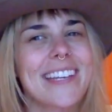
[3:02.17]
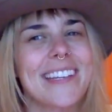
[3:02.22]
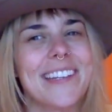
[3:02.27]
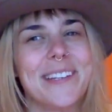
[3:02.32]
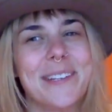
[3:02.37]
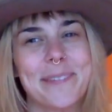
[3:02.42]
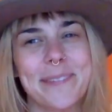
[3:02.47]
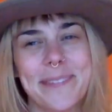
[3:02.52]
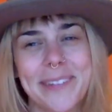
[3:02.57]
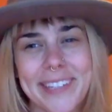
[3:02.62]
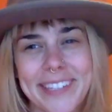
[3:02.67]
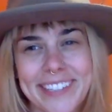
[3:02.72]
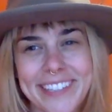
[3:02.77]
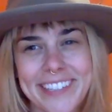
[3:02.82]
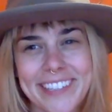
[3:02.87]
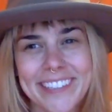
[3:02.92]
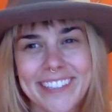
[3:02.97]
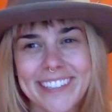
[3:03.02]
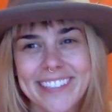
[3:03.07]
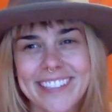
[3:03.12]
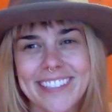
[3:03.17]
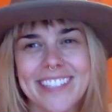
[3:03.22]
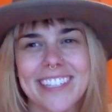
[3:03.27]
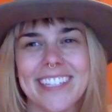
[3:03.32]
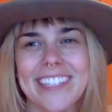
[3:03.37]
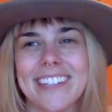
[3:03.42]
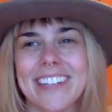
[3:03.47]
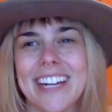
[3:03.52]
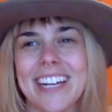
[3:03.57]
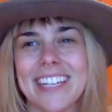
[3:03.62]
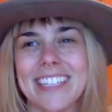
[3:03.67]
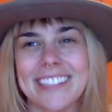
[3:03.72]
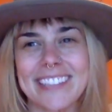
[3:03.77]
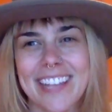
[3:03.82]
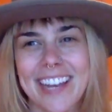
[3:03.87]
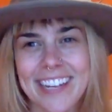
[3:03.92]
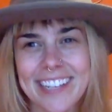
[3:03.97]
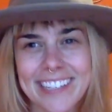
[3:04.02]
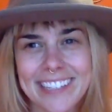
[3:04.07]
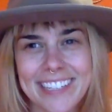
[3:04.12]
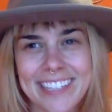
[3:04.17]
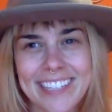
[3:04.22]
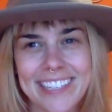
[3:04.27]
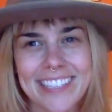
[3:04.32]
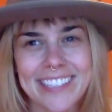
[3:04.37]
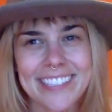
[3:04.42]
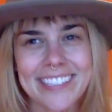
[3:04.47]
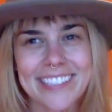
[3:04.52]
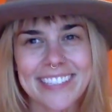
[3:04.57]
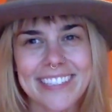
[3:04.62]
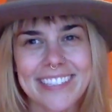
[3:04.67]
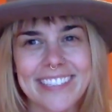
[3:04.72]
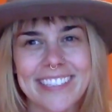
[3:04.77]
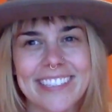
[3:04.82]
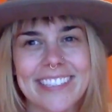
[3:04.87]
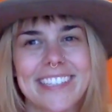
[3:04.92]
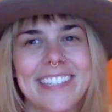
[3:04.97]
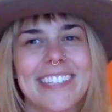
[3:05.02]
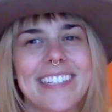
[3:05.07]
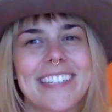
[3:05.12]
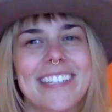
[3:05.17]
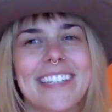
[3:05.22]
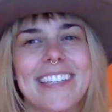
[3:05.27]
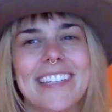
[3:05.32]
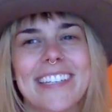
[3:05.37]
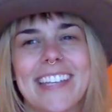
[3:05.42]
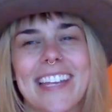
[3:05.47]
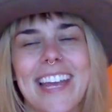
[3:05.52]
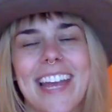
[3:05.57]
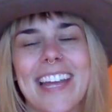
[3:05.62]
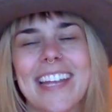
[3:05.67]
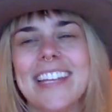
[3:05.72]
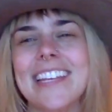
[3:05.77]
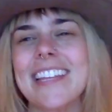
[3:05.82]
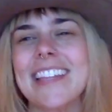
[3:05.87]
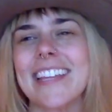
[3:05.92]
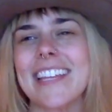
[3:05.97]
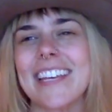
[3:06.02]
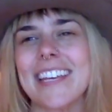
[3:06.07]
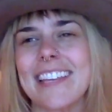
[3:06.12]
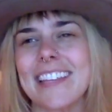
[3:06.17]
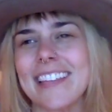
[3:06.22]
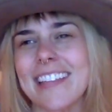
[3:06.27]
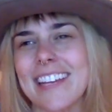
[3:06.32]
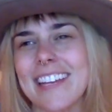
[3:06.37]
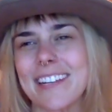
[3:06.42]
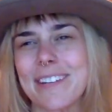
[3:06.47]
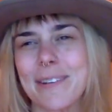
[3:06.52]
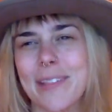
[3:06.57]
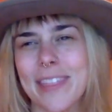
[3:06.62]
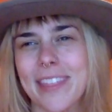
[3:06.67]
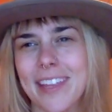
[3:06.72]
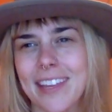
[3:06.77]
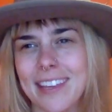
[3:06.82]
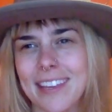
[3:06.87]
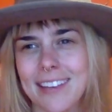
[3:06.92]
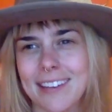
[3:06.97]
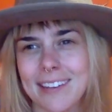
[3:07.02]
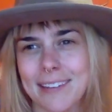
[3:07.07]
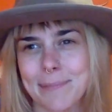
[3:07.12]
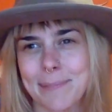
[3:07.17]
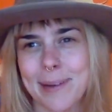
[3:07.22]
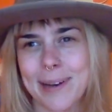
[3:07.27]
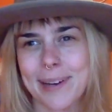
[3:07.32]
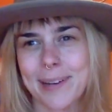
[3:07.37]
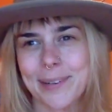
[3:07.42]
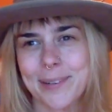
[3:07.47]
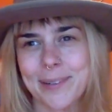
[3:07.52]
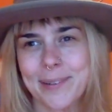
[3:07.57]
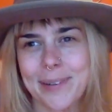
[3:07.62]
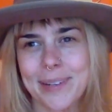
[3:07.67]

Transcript: your fears, your anxieties, anything that you're thinking about.